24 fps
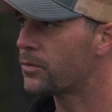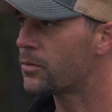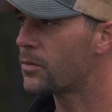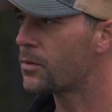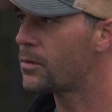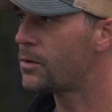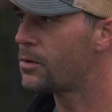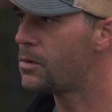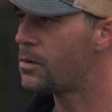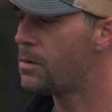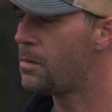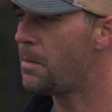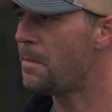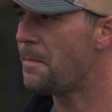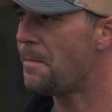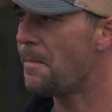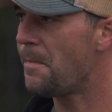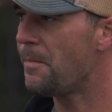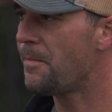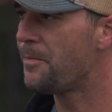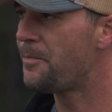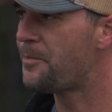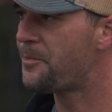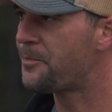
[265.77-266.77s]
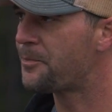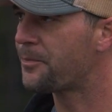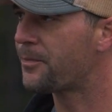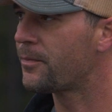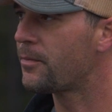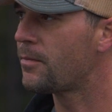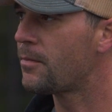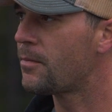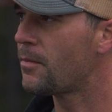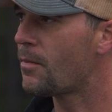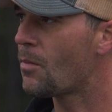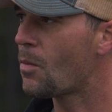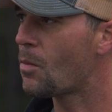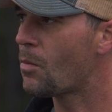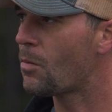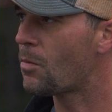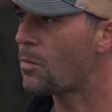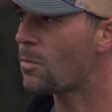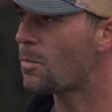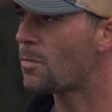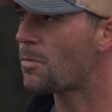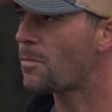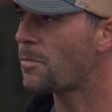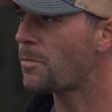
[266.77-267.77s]
in your bag, it's
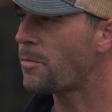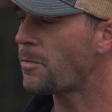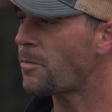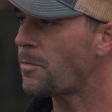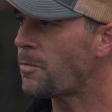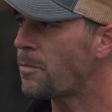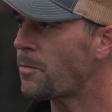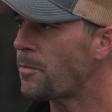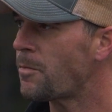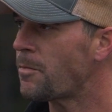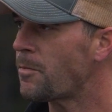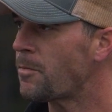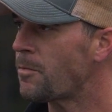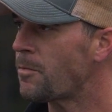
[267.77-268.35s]
very versatile,